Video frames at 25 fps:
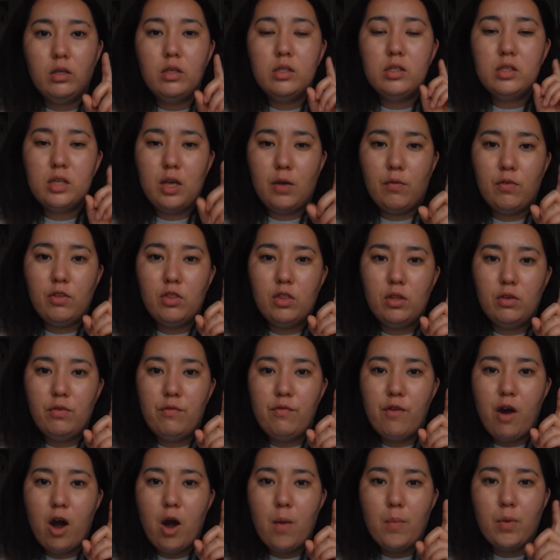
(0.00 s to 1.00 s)
saving the
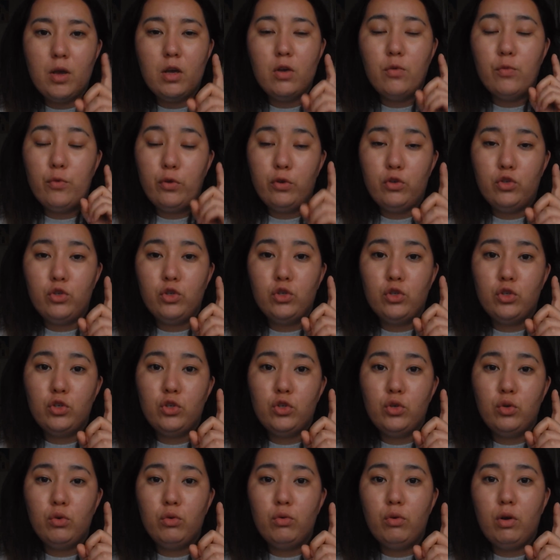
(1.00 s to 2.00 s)
environment and
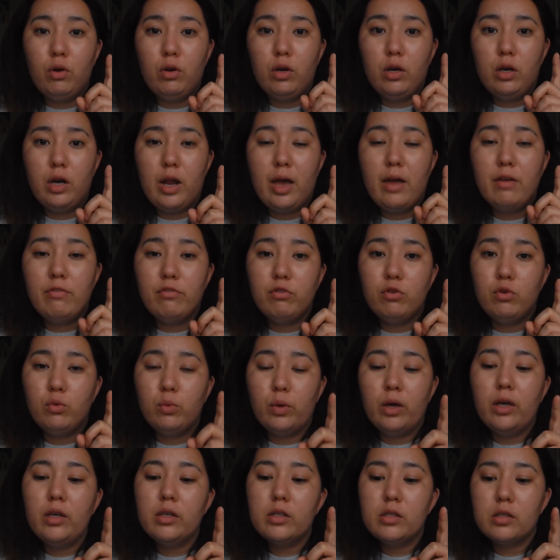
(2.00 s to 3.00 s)
reducing your landfill
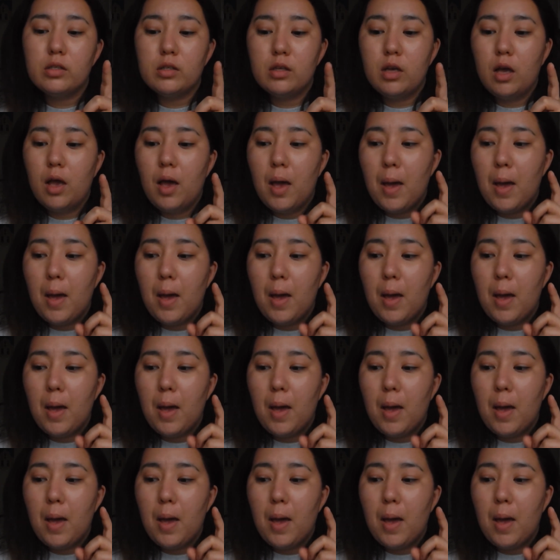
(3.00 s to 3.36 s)
waste,